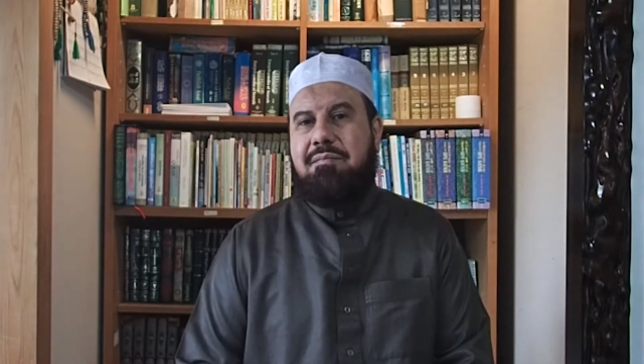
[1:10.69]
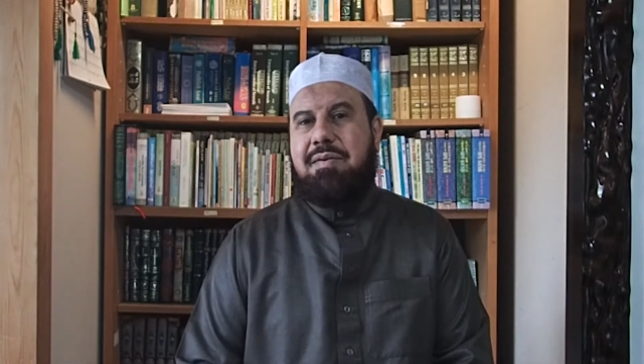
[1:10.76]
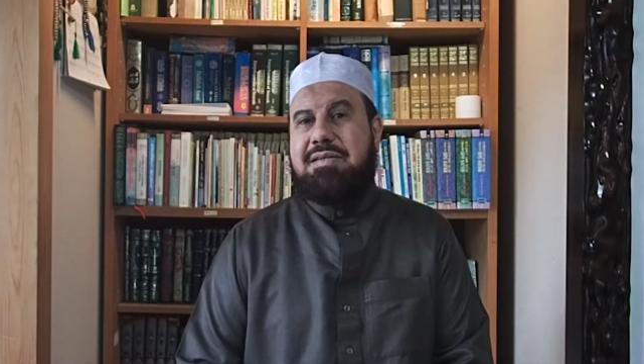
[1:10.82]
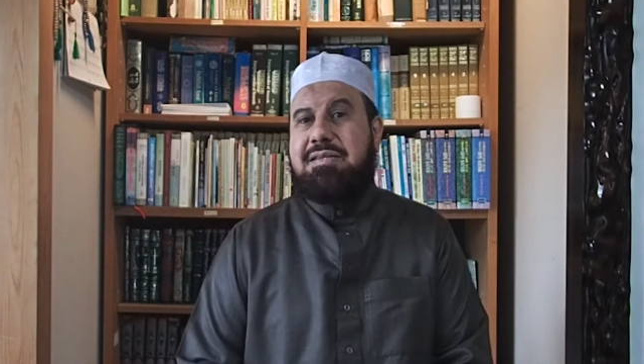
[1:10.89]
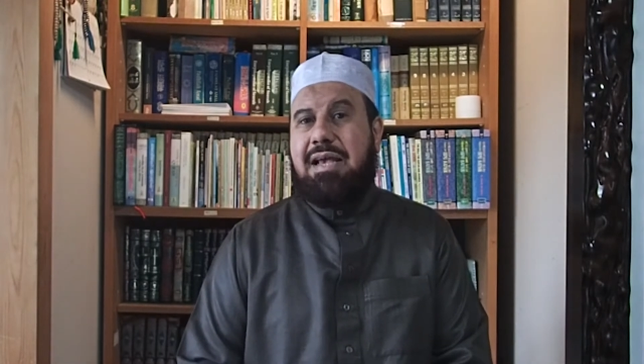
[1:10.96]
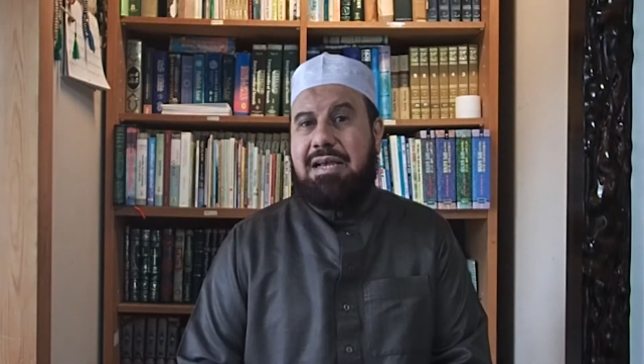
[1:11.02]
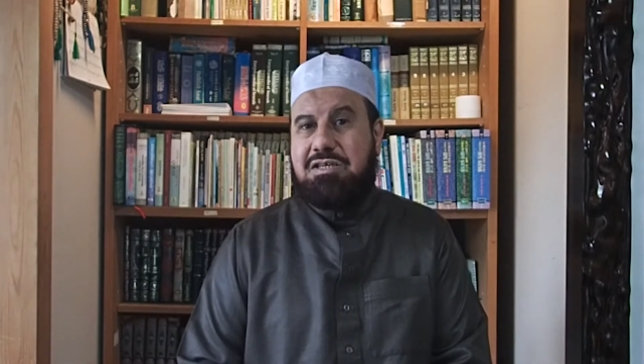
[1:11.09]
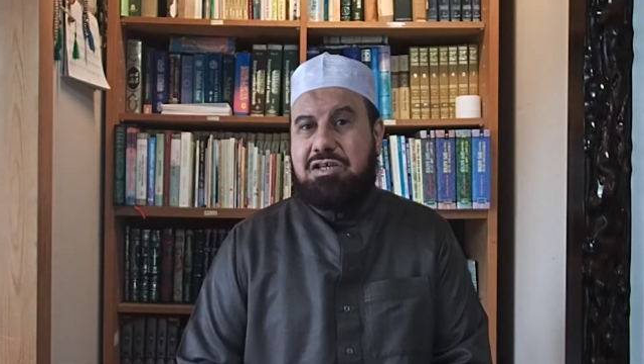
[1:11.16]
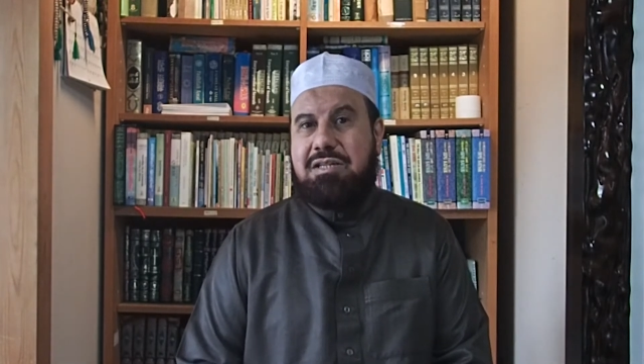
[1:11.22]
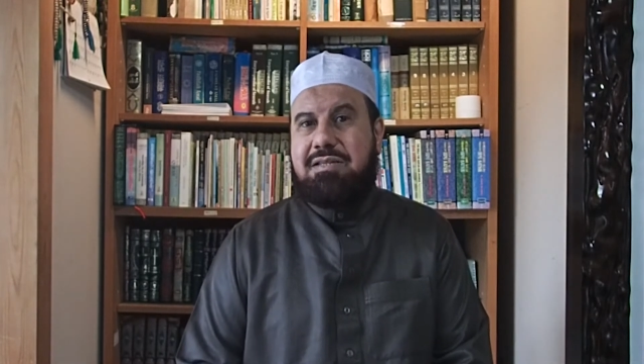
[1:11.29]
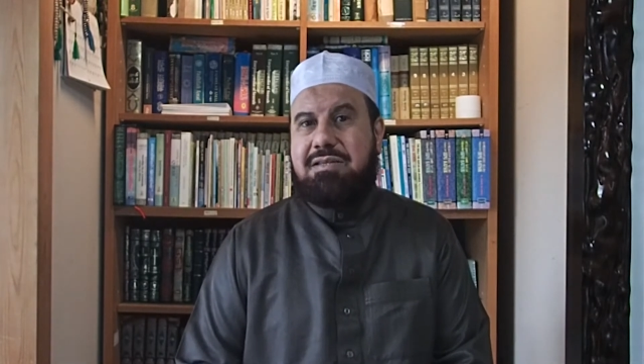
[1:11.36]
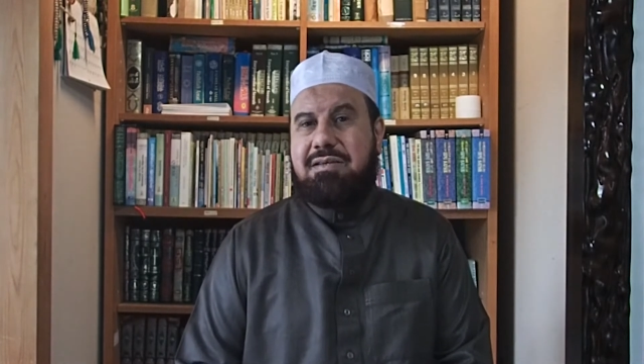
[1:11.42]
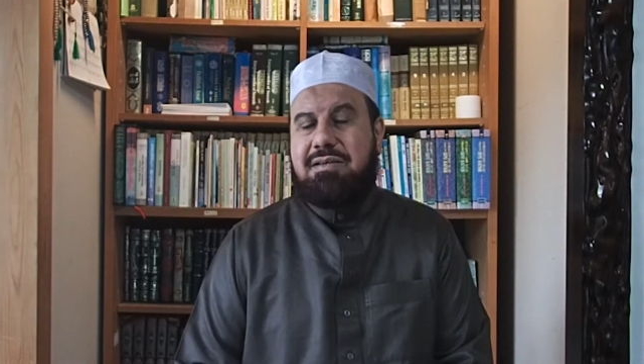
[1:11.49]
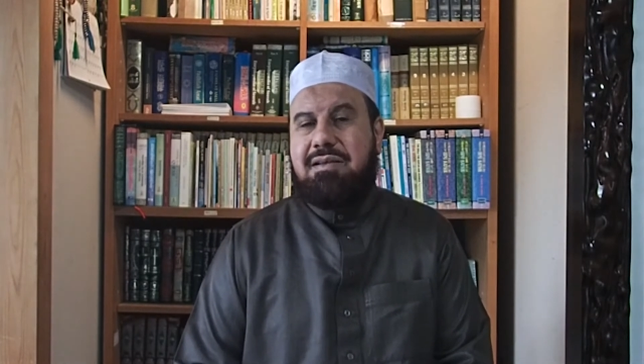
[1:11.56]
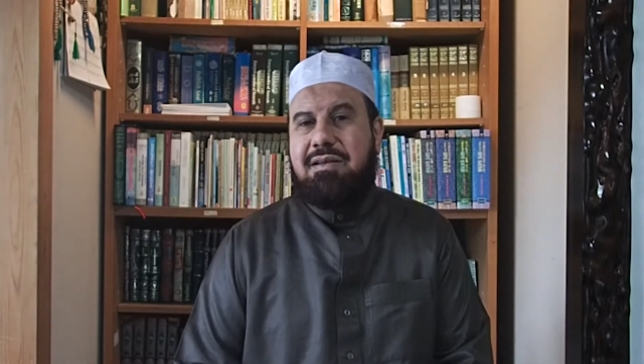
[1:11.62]
masajid
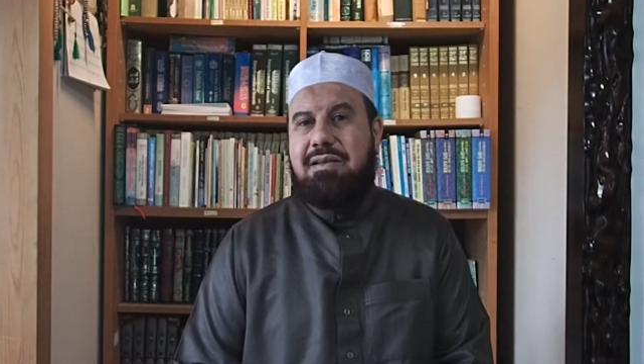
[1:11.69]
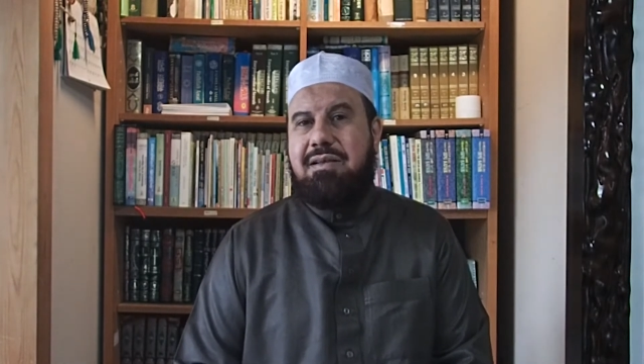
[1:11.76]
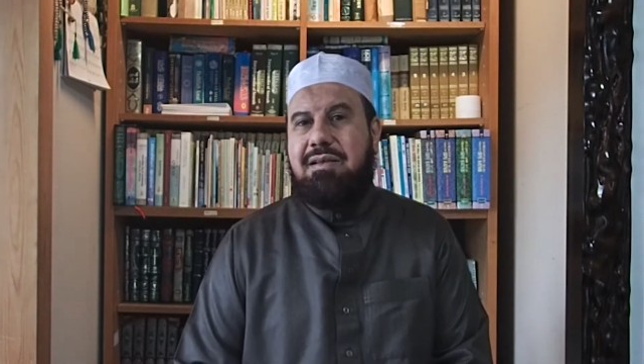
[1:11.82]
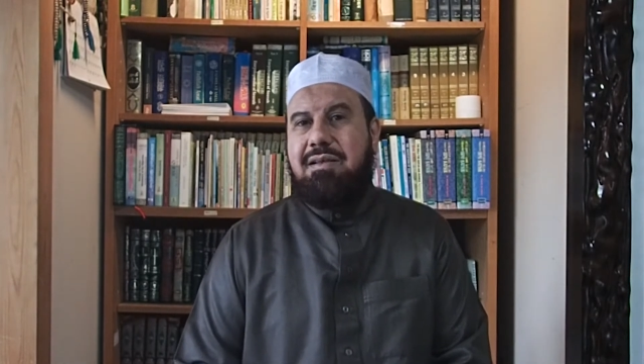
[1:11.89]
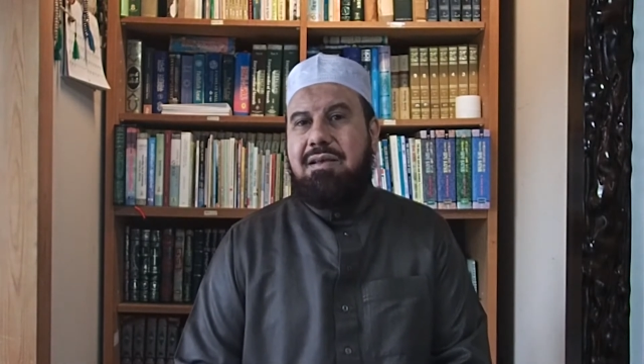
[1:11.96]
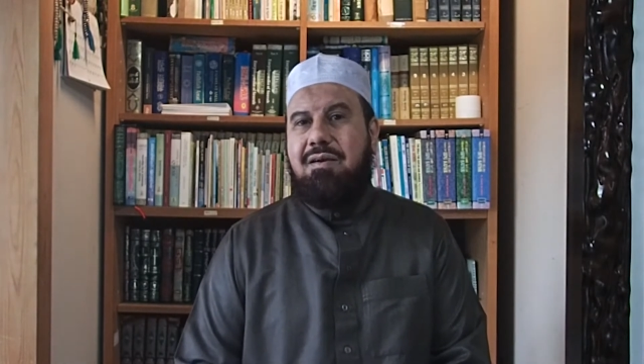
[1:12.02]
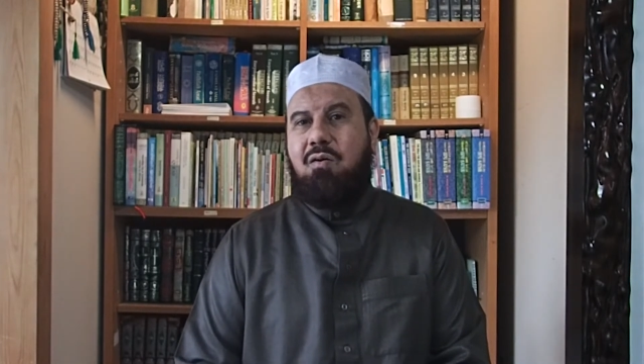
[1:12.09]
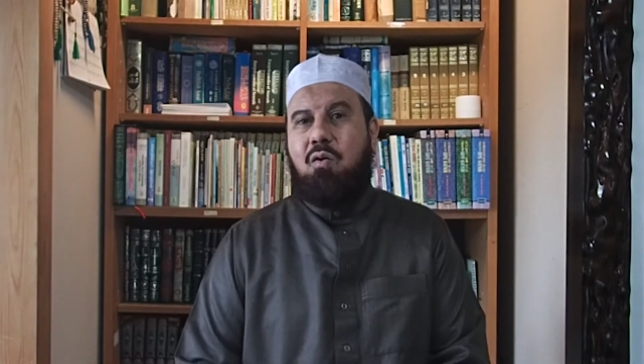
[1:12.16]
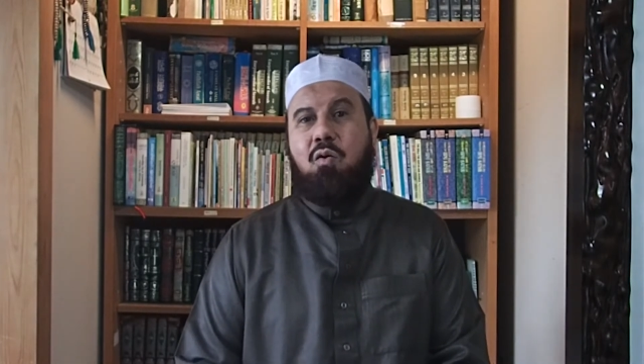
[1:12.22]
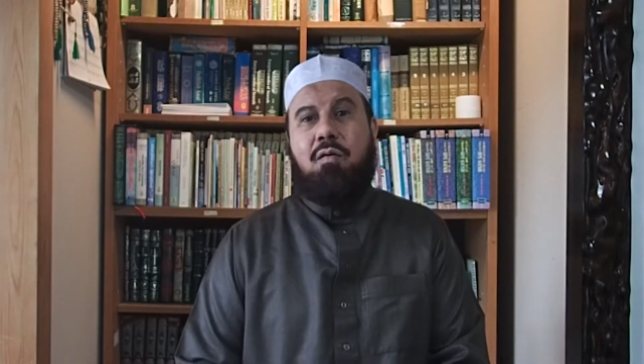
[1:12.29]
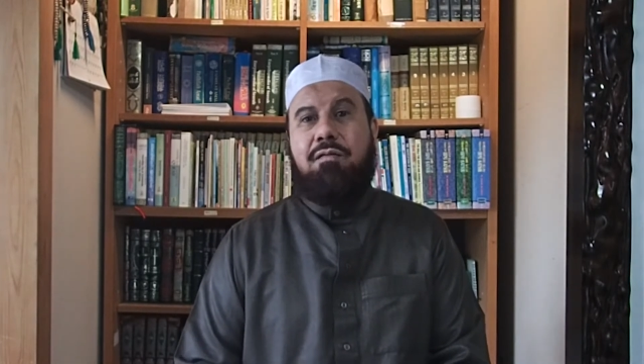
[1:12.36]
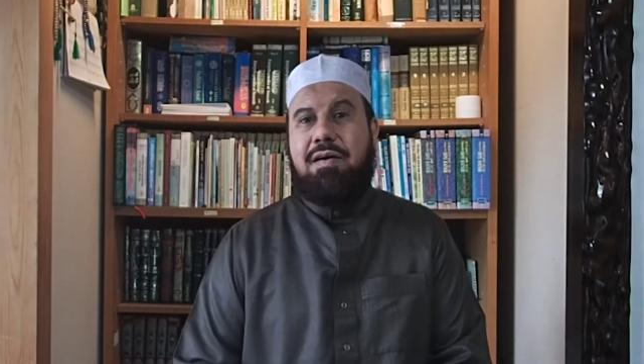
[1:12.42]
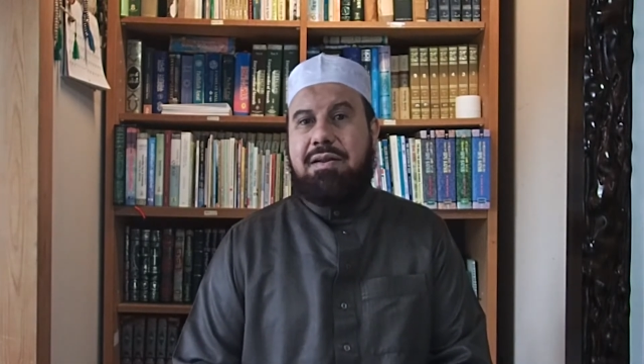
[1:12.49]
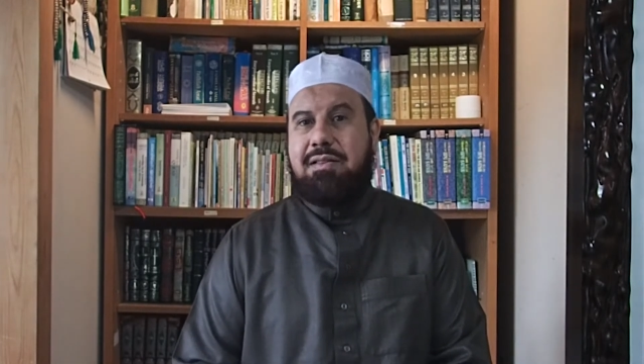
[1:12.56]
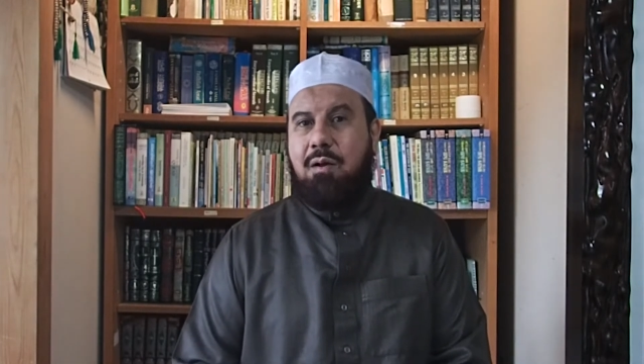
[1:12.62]
all
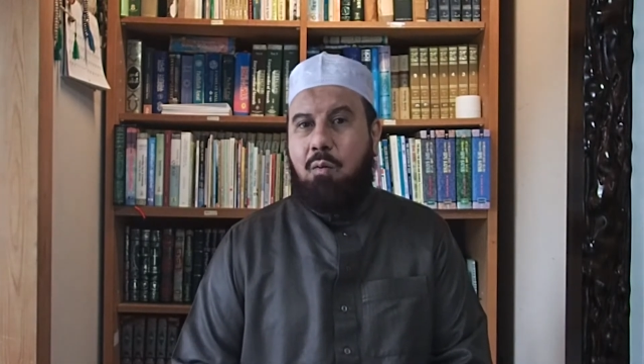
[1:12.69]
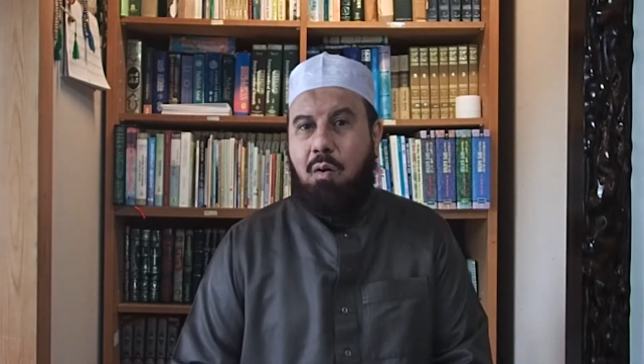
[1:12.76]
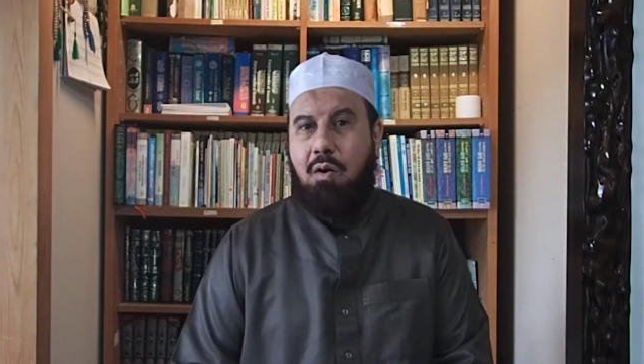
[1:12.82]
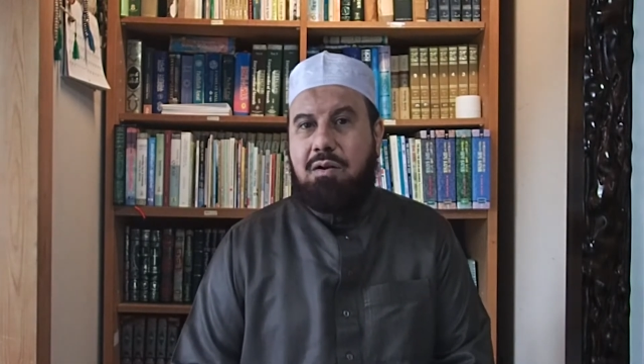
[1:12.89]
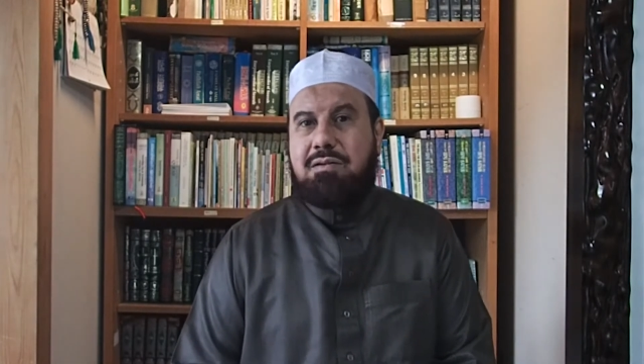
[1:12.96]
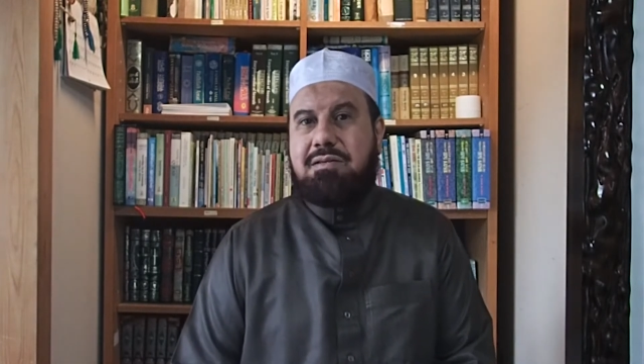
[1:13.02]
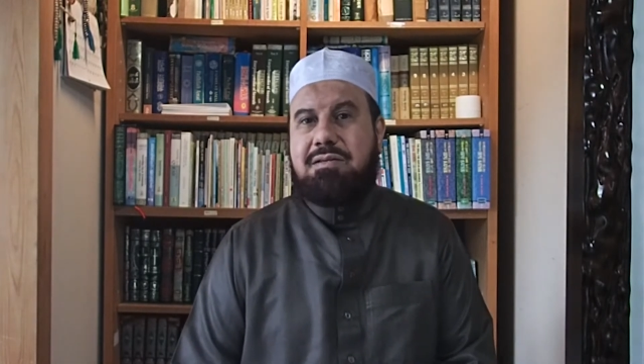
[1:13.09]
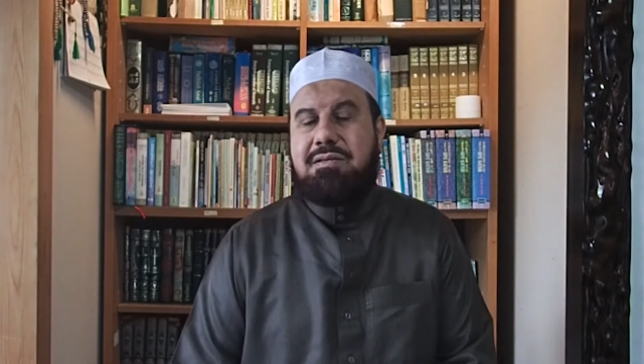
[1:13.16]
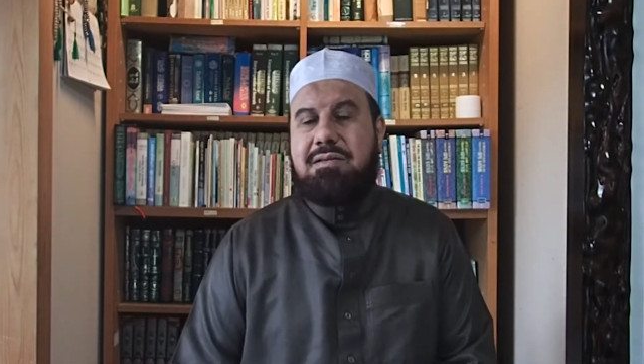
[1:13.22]
over the world